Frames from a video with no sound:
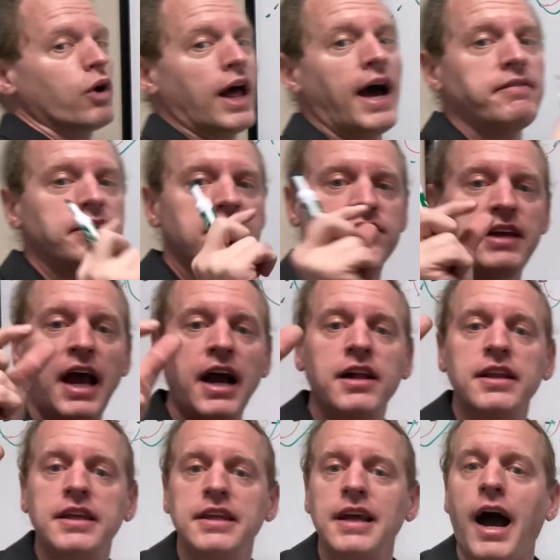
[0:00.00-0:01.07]
have exactly
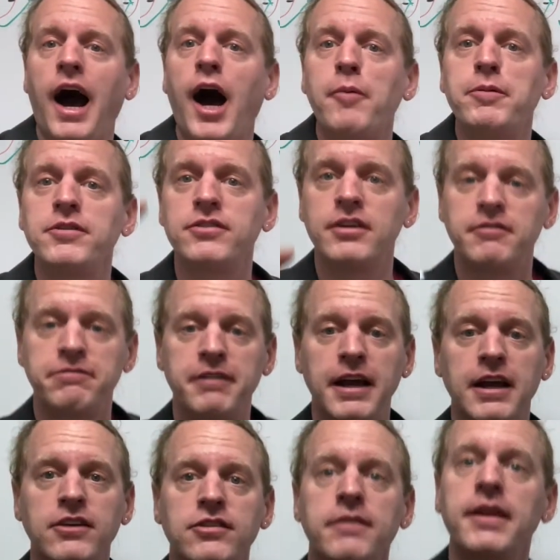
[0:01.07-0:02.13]
the opposite
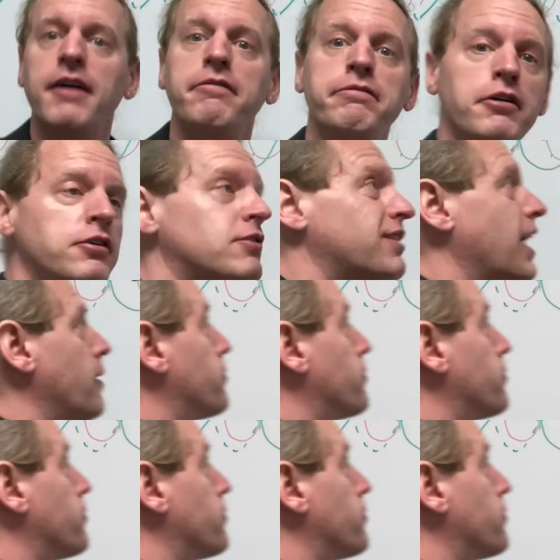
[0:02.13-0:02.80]
phase of that first lap